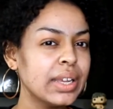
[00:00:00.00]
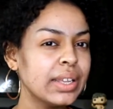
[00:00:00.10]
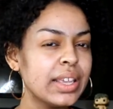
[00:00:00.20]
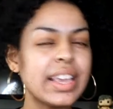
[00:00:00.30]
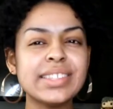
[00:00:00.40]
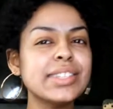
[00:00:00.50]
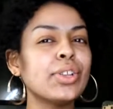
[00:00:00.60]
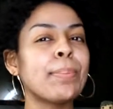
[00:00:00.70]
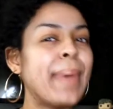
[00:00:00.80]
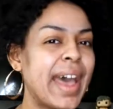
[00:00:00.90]
it doesn't
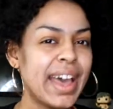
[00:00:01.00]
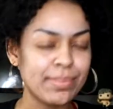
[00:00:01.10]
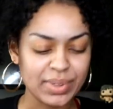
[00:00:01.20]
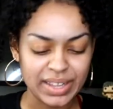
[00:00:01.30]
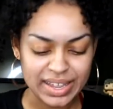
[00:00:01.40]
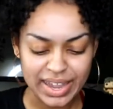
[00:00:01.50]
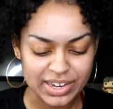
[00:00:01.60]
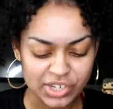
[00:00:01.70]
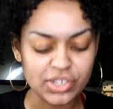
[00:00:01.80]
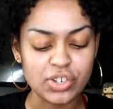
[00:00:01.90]
look bad, but like I
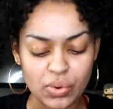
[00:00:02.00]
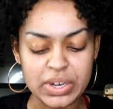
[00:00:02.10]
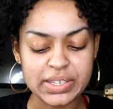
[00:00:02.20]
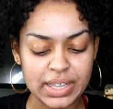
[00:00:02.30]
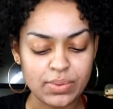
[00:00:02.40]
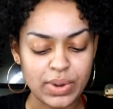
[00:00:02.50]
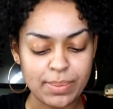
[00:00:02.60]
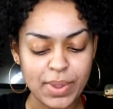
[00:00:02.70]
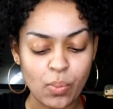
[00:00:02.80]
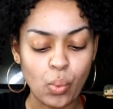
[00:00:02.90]
just noticed like when I
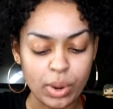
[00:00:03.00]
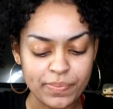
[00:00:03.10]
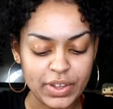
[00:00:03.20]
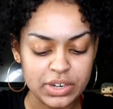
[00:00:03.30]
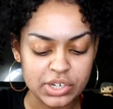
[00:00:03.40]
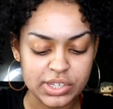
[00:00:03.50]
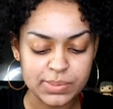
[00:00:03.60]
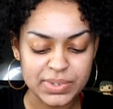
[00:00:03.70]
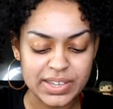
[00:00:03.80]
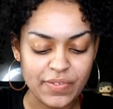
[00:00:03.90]
pick warm foundation
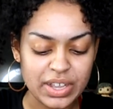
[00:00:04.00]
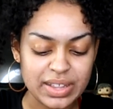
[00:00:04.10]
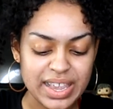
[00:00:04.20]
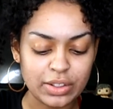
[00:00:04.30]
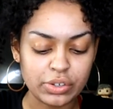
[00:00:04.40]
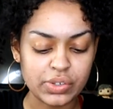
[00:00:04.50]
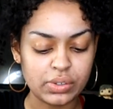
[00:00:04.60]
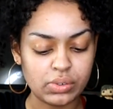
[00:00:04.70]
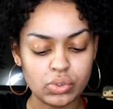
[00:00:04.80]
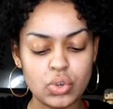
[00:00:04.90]
specifically, it looks a
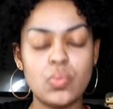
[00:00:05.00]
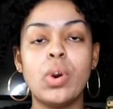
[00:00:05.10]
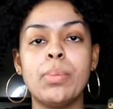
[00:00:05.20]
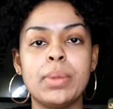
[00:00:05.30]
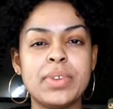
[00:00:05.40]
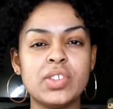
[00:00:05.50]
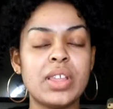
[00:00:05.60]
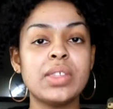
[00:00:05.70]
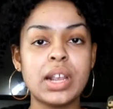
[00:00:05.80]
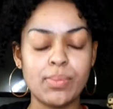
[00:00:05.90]
little too warm on me, so I
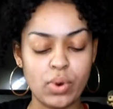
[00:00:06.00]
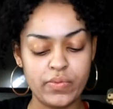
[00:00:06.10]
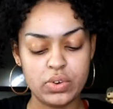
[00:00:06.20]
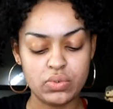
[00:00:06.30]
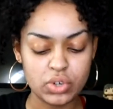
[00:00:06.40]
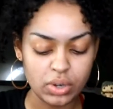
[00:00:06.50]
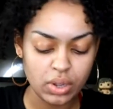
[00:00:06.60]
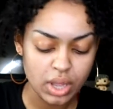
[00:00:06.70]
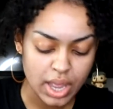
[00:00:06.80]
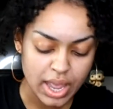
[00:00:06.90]
think I'm more of a
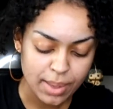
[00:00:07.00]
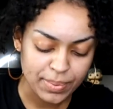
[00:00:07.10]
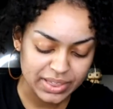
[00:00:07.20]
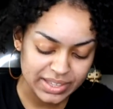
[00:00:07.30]
neutral. But